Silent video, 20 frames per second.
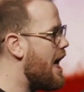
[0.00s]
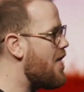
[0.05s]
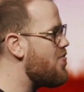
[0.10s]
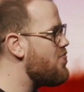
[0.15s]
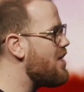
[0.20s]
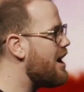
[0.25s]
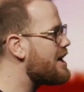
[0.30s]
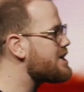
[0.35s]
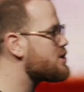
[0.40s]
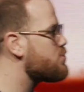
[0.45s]

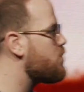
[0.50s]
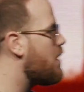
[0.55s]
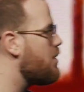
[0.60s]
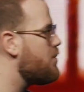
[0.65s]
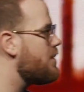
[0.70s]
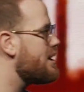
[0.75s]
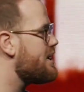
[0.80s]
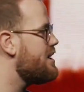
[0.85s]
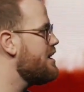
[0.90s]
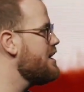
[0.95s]
And that's why
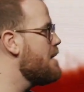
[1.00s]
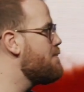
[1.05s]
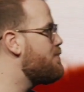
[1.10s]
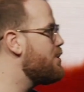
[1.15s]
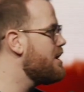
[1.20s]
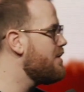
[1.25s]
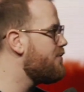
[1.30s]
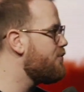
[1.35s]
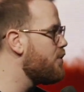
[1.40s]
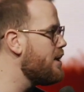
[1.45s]
we're here.
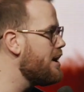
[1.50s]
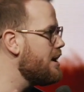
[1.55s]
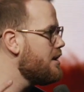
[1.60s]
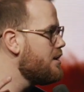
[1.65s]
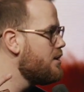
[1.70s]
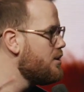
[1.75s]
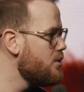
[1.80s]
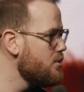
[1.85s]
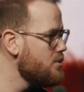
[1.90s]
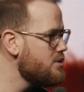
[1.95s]
But if we
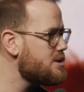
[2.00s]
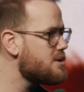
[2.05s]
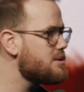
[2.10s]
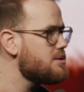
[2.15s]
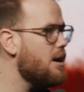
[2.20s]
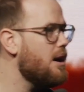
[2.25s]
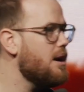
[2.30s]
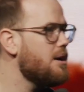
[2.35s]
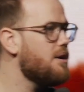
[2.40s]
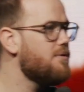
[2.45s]
lose
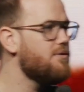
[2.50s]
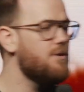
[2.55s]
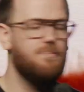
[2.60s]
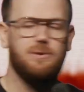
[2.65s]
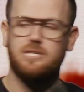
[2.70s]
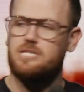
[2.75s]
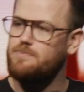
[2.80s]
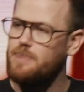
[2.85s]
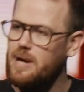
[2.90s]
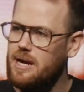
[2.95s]
sight of the
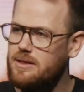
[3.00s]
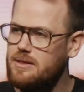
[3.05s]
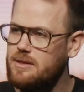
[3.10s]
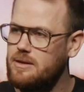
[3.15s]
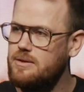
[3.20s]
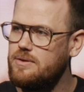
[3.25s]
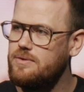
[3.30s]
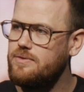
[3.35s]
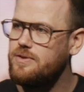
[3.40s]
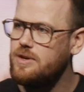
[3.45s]

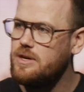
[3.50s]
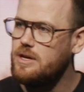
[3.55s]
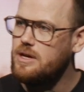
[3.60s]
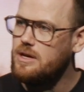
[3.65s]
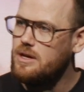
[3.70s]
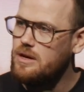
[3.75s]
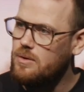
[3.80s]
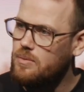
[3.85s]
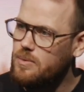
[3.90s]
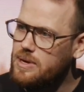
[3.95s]
perspective,
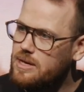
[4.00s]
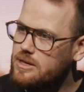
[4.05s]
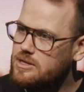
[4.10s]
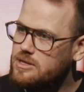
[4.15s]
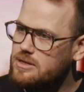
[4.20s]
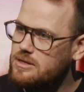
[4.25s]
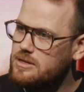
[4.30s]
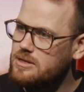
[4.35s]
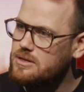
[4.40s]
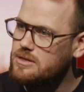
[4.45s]
we
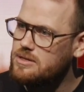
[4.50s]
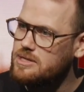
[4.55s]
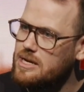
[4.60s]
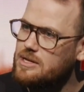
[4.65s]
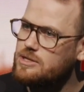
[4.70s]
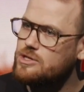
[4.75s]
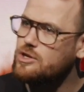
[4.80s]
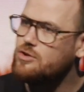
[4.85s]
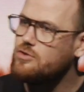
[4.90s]
tend to